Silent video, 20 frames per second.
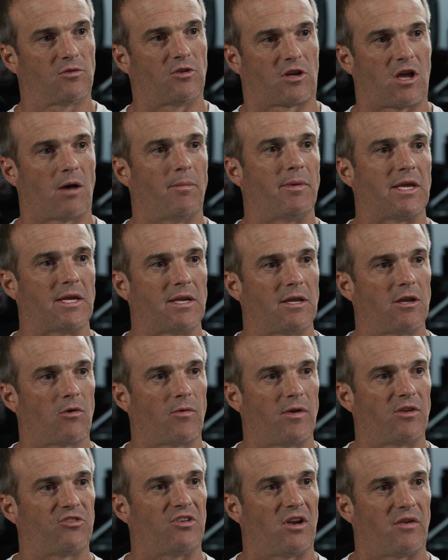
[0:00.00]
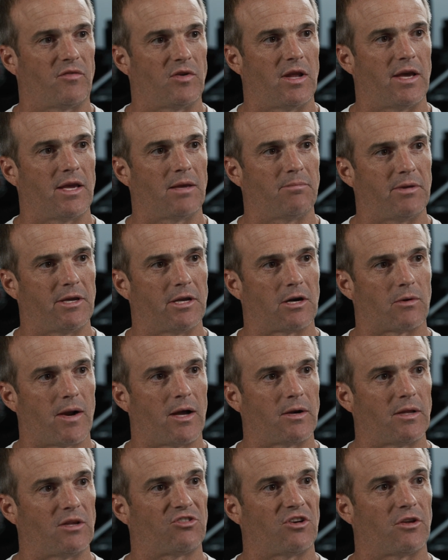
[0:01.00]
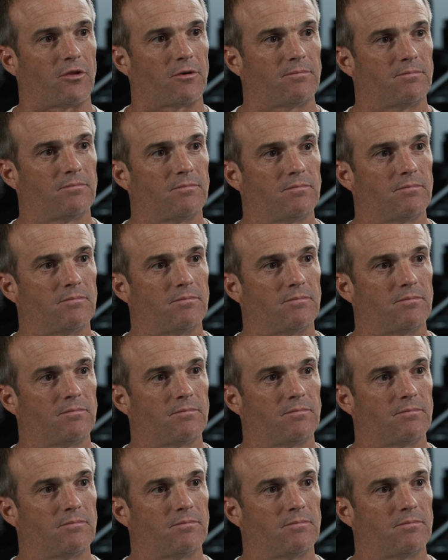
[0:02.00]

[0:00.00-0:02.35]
to coming in here each and every day and being around each other.